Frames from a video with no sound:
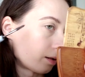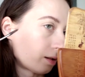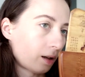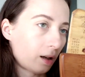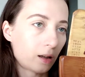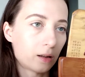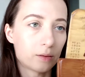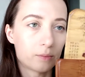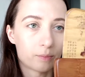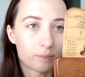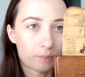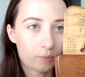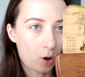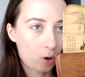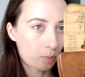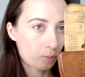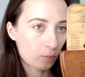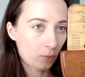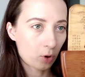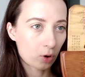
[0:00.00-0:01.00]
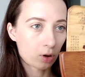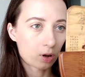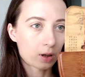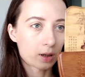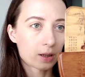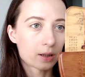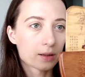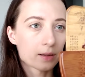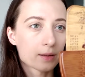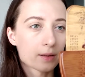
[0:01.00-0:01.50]
and pop
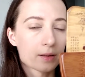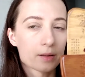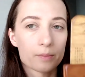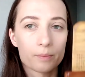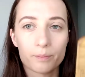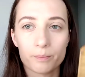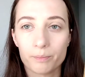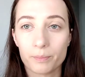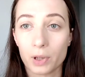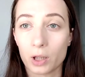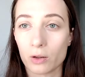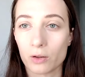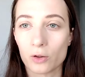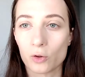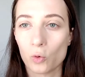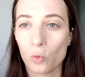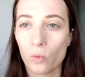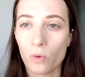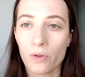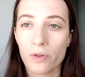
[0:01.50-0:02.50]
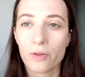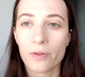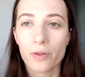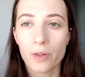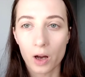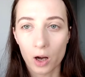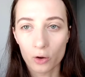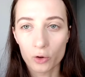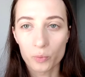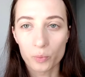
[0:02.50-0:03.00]
more, because
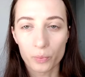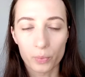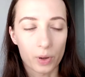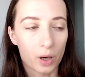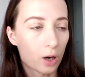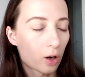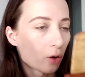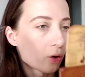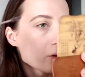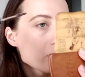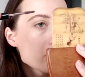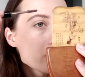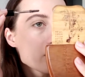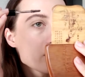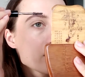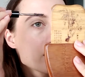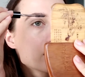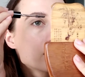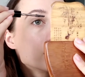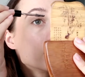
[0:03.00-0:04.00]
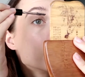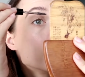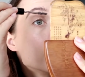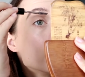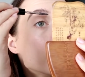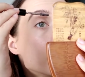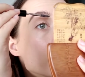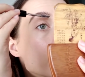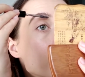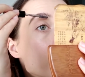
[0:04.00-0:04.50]
without brows
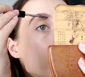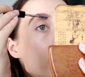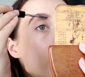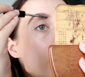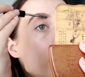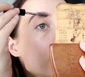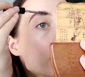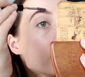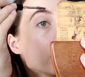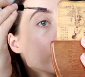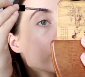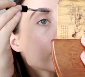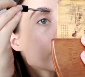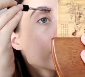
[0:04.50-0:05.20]
I look